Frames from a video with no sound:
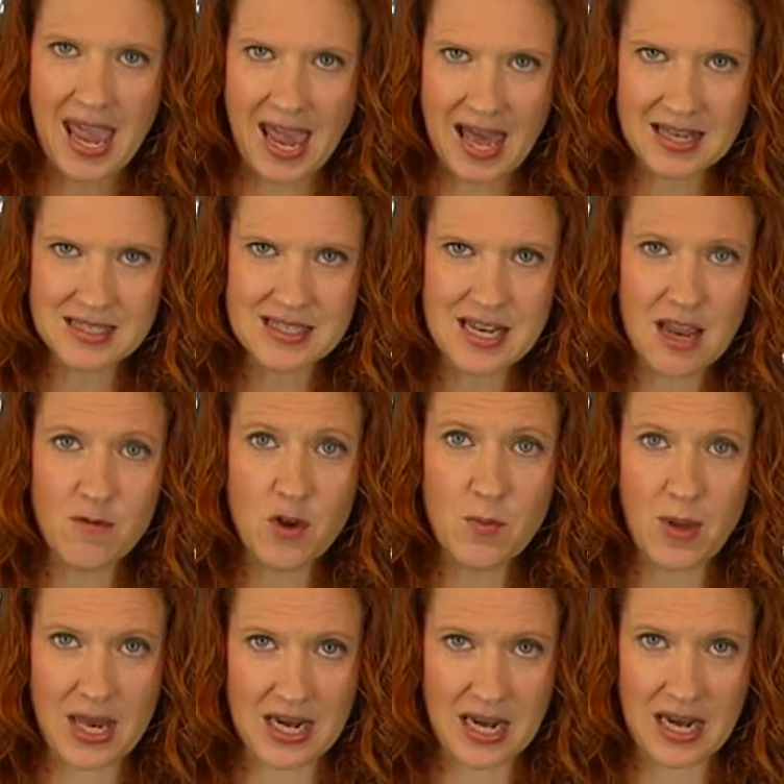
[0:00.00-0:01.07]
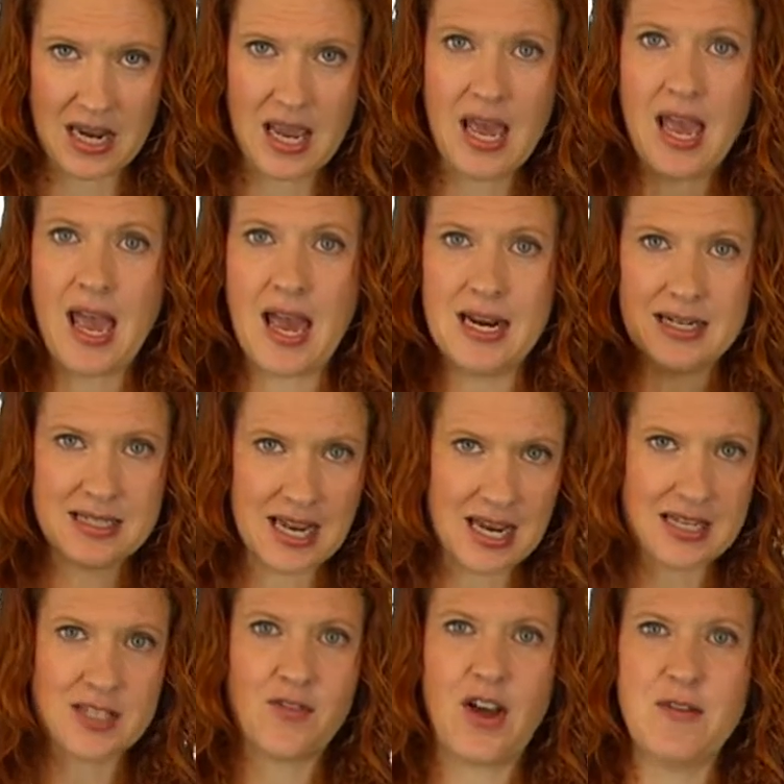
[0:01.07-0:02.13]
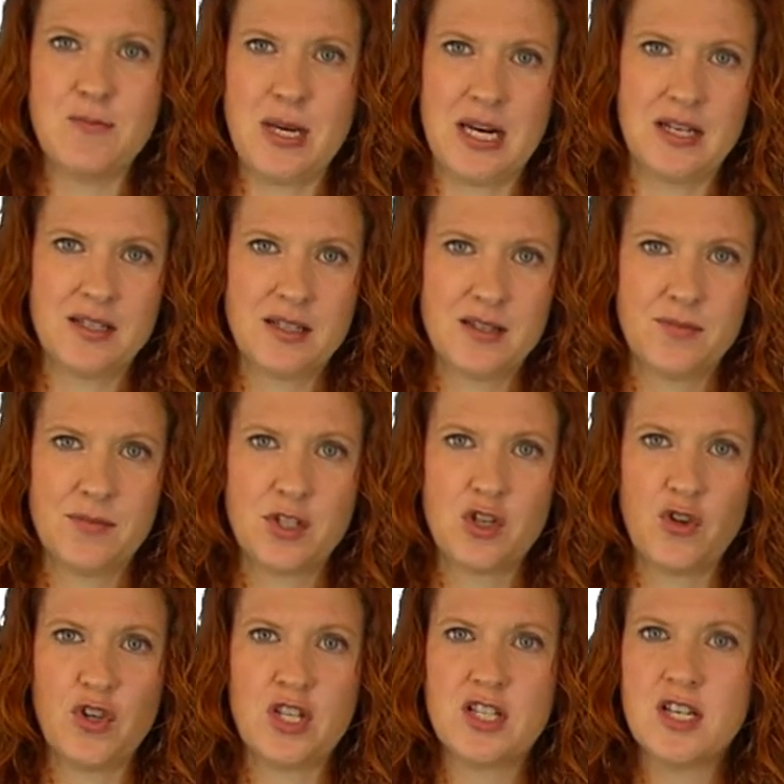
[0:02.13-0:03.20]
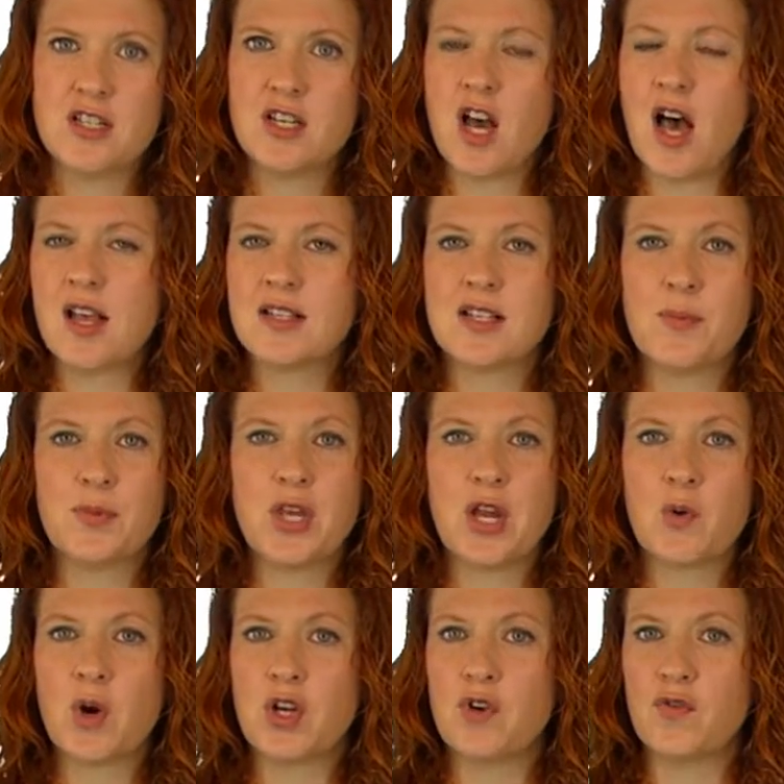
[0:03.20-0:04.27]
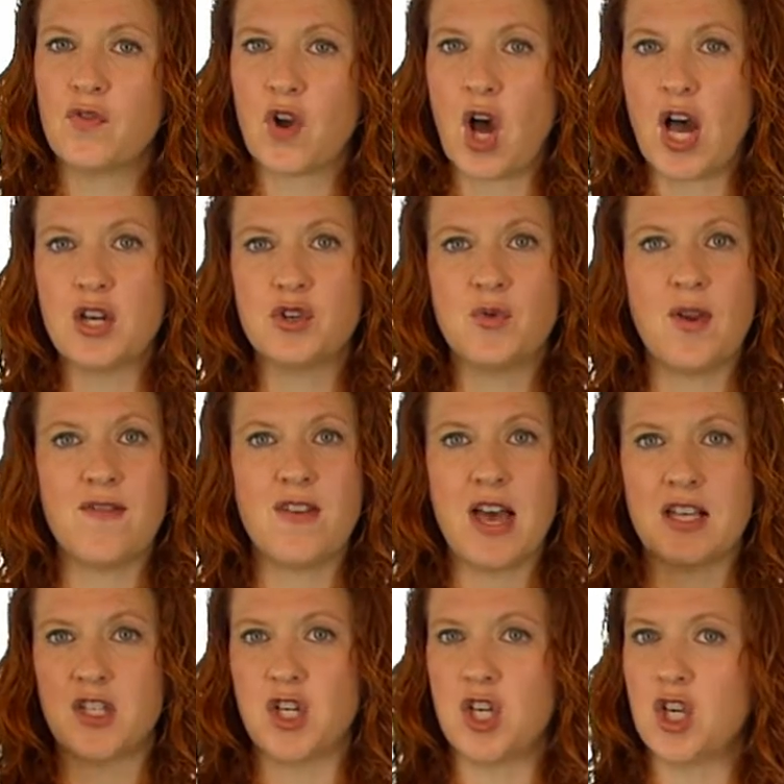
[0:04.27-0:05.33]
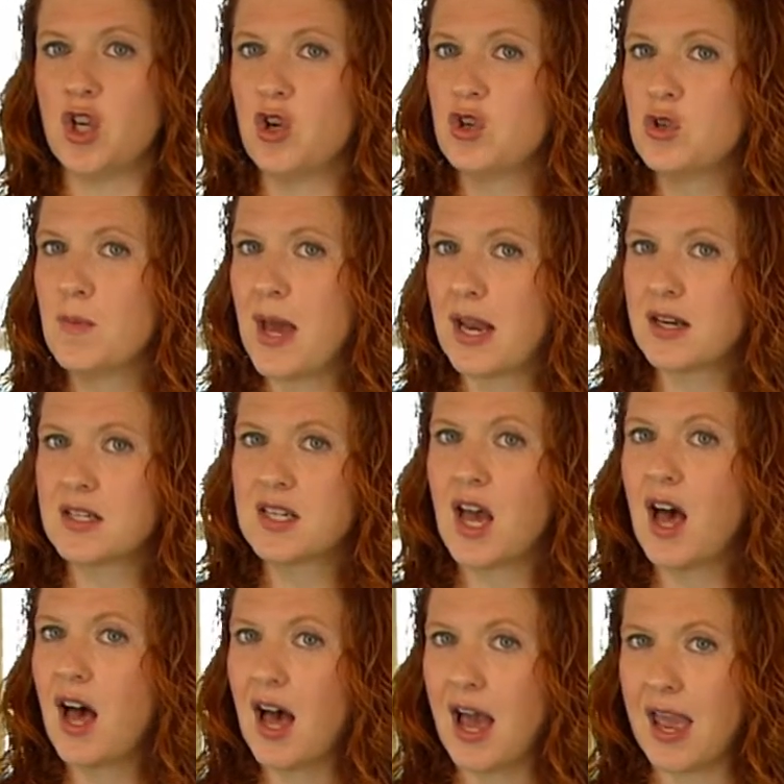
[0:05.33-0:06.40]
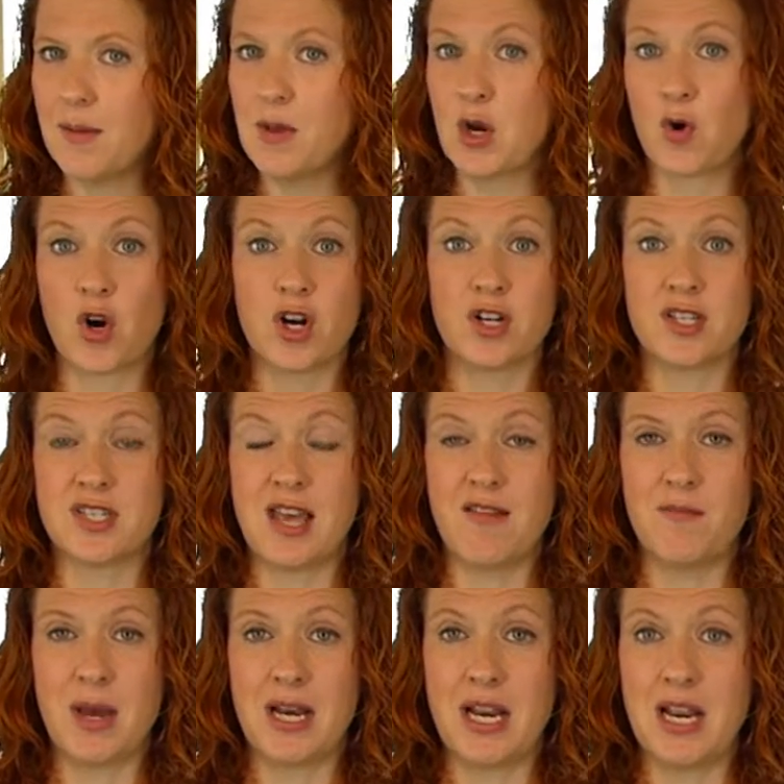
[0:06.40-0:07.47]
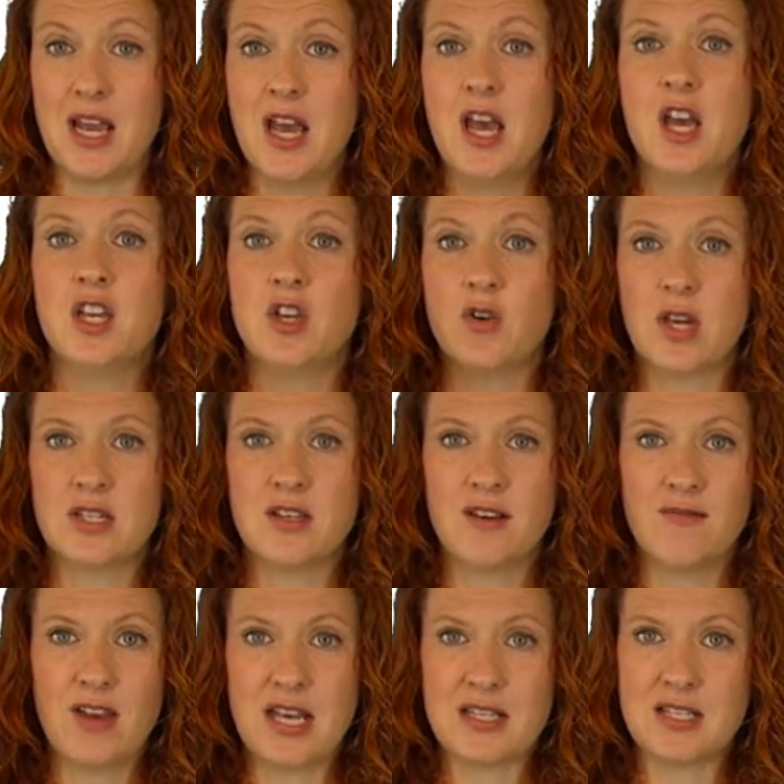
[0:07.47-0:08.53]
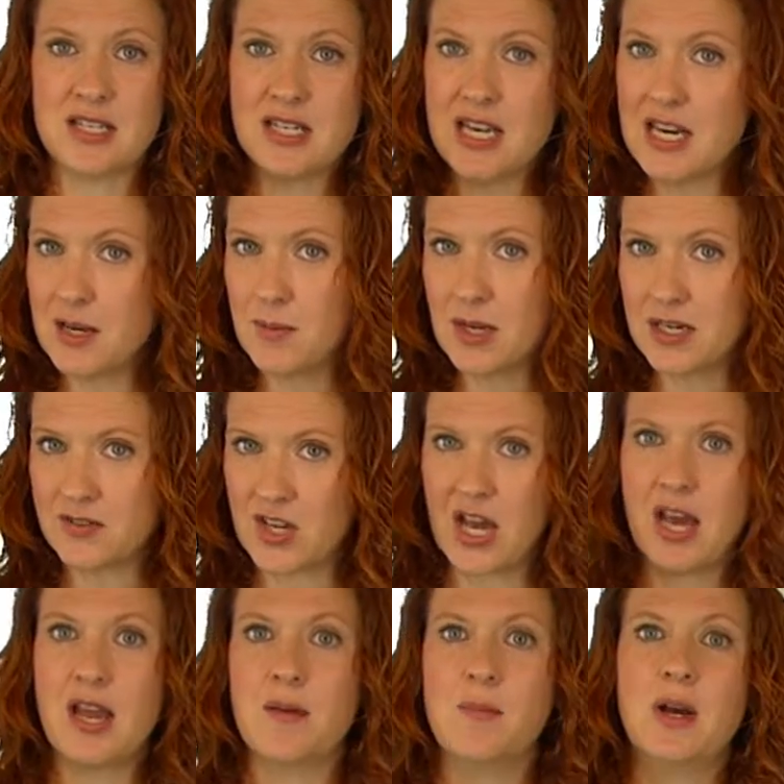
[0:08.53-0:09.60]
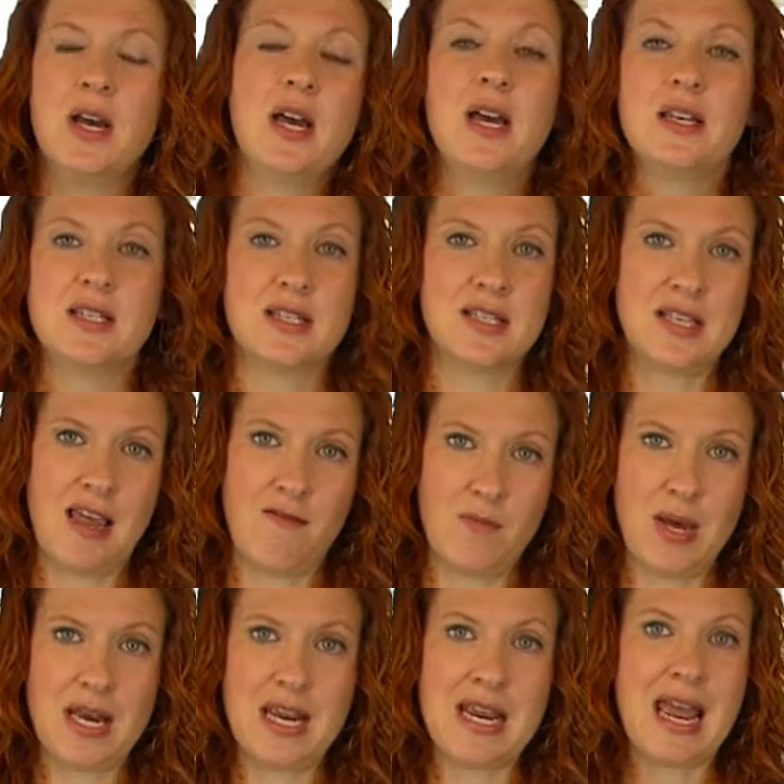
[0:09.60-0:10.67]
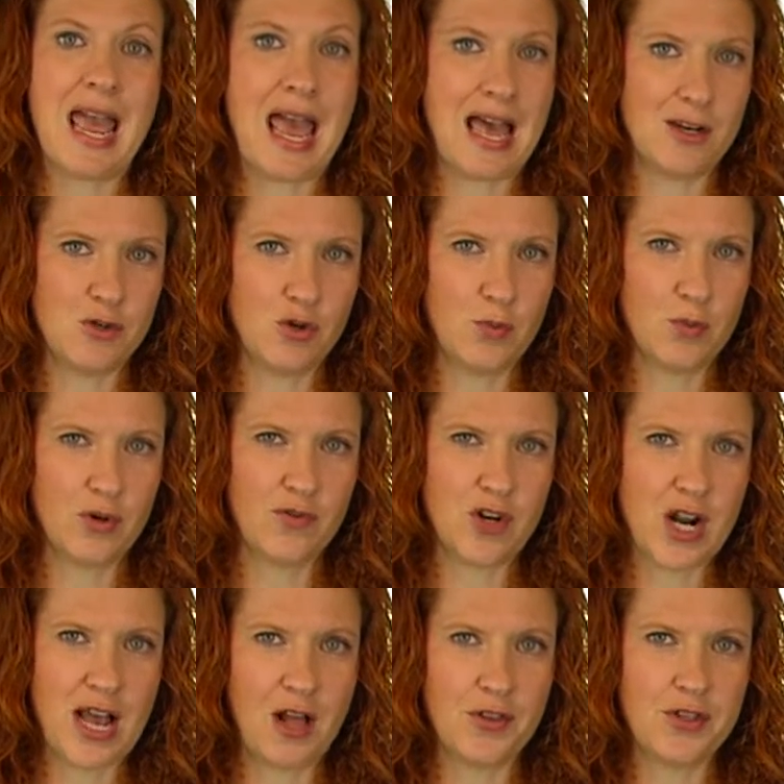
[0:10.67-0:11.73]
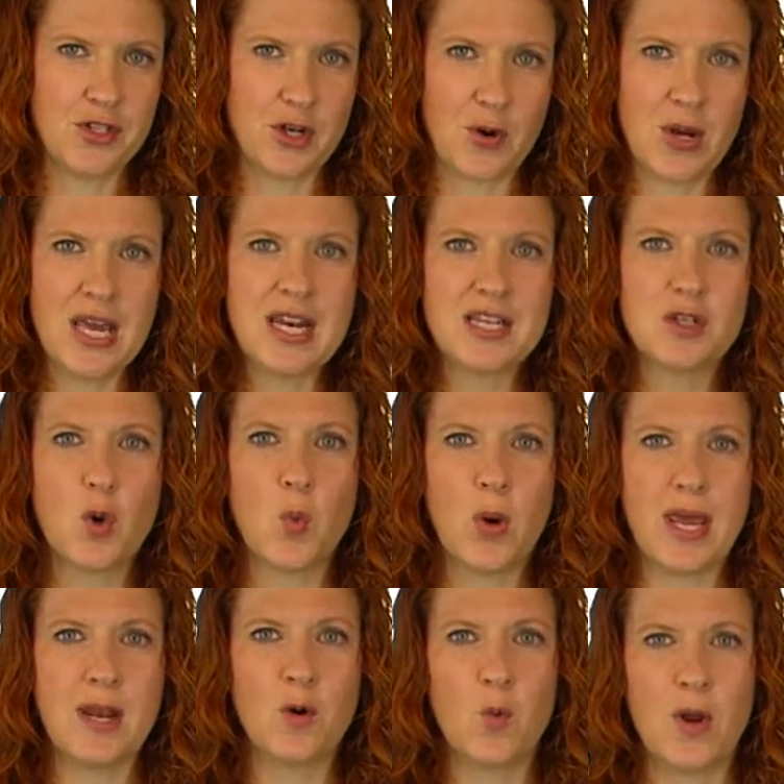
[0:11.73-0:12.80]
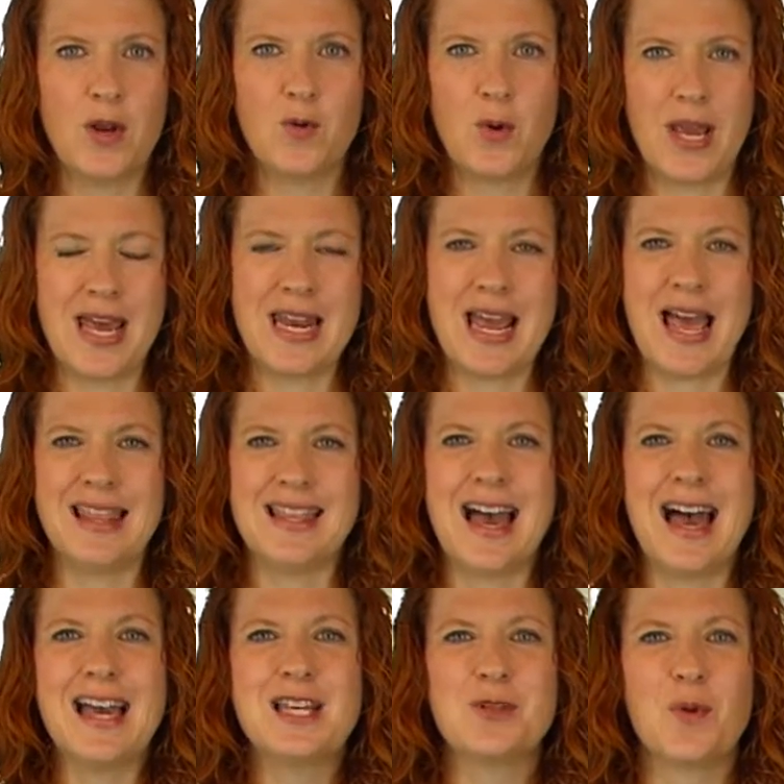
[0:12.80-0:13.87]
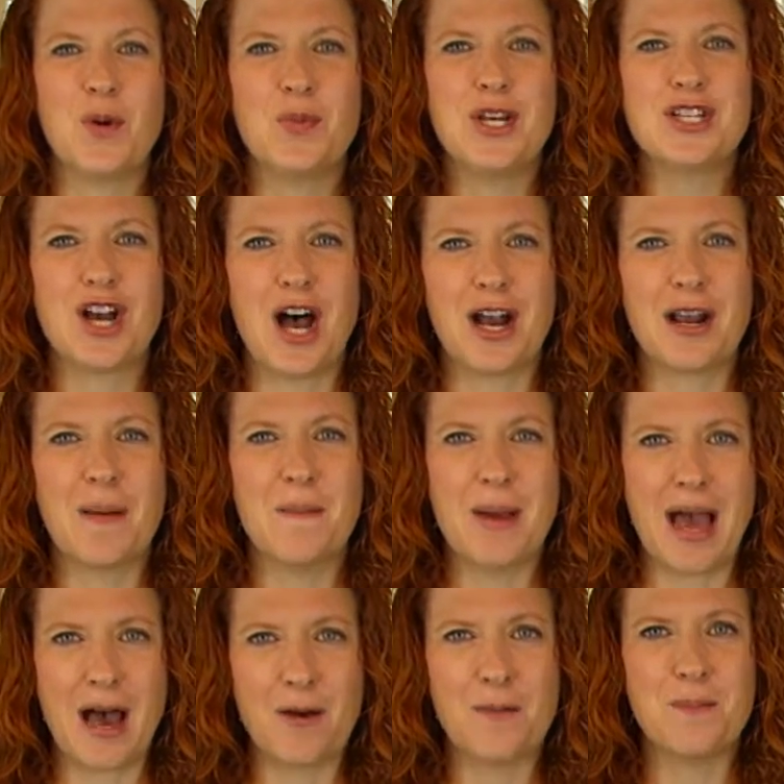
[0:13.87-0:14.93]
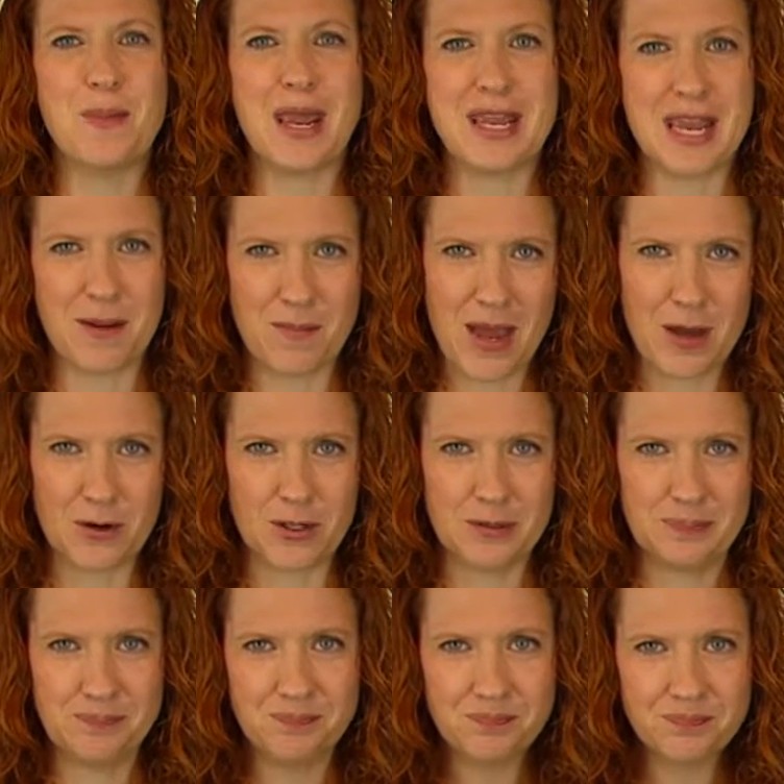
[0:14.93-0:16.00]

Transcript: and save you money, and it takes 5 minutes. So this is not something where you've got to invest a huge amount of time in order to save money. You get to invest a teeny bit of time to save money and to improve your health. So it is a win-win-win, and that is when we talk about baking powder.